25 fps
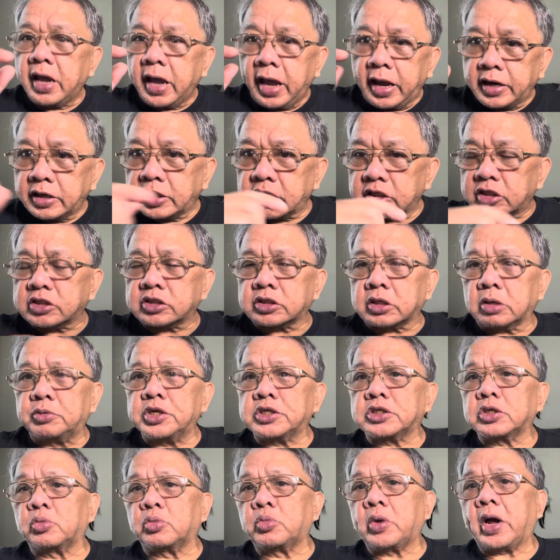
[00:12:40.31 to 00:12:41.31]
And that's the
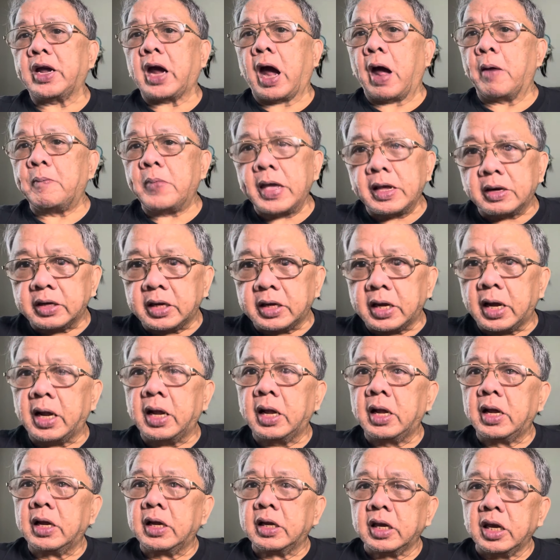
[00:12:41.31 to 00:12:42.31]
reason why America
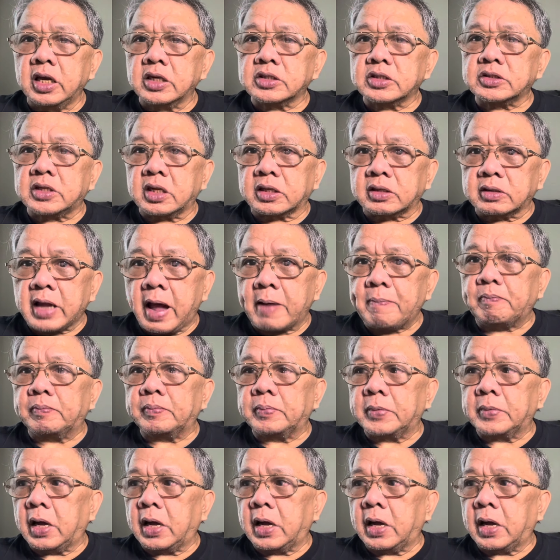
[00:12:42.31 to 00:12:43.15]
is the top